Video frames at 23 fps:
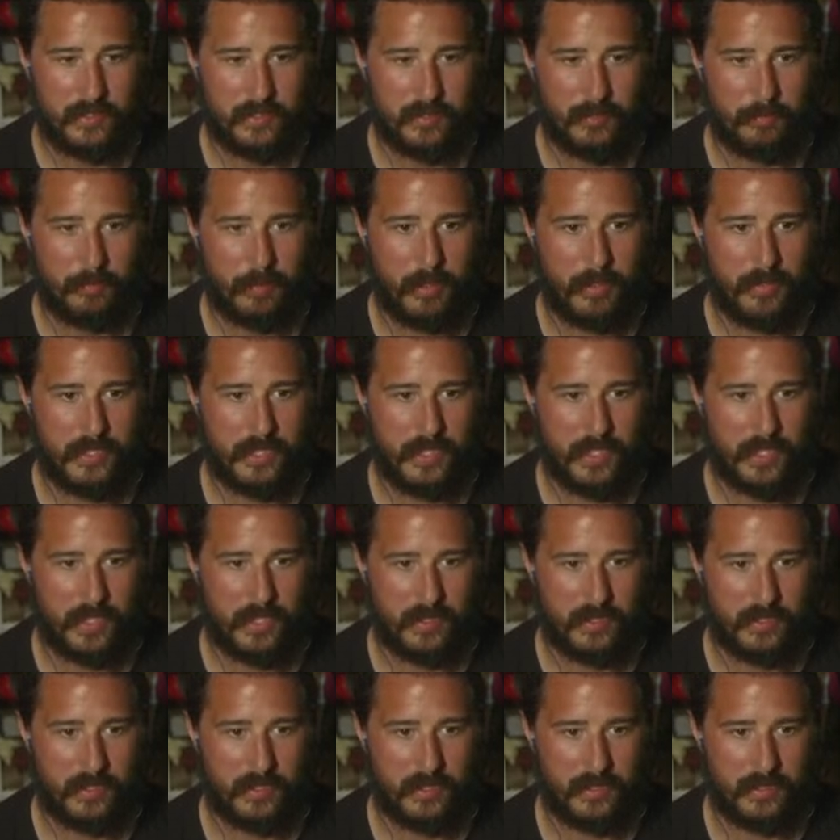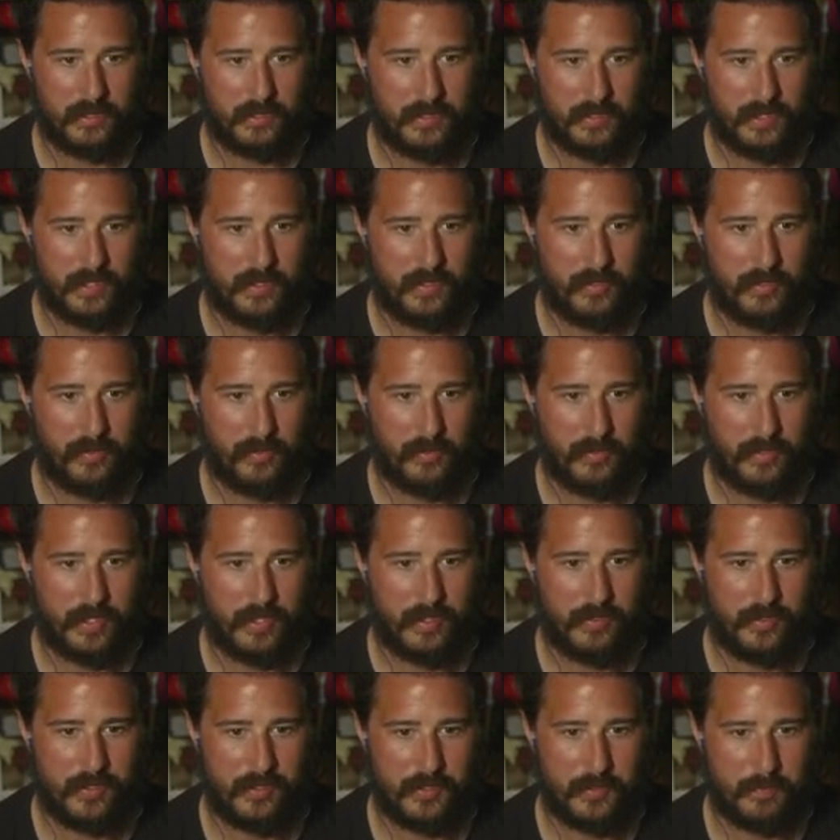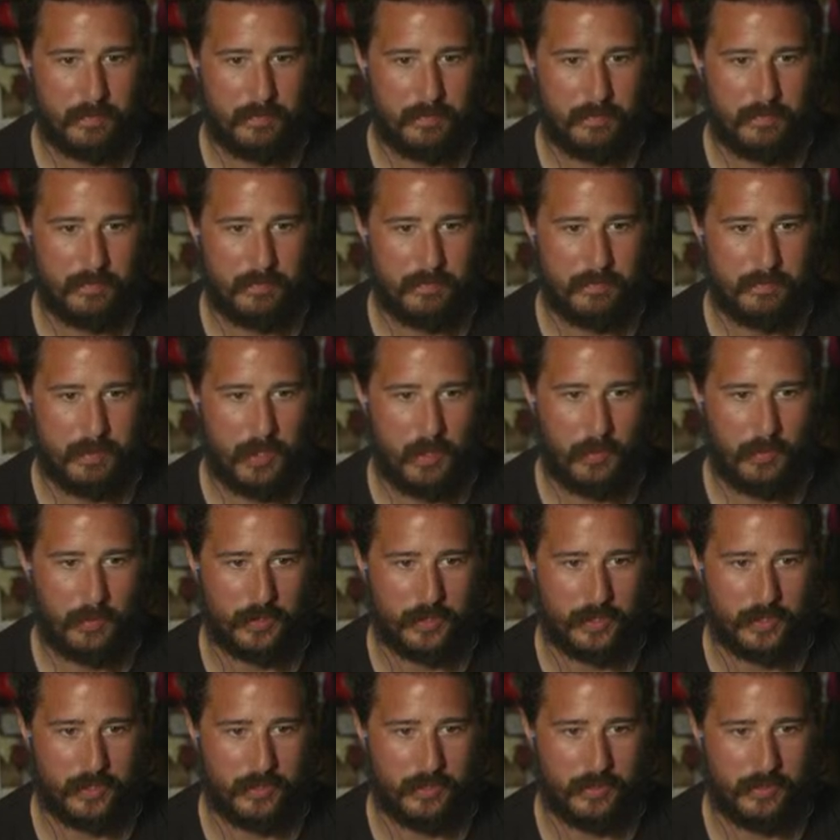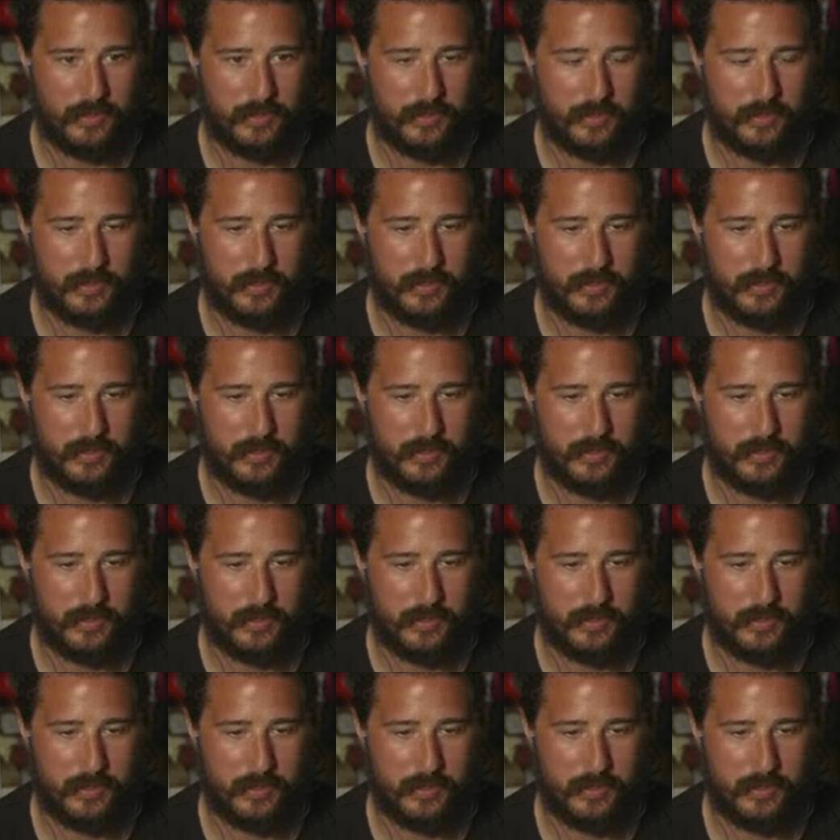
Probably not, huh? That's so that's such a boner killer.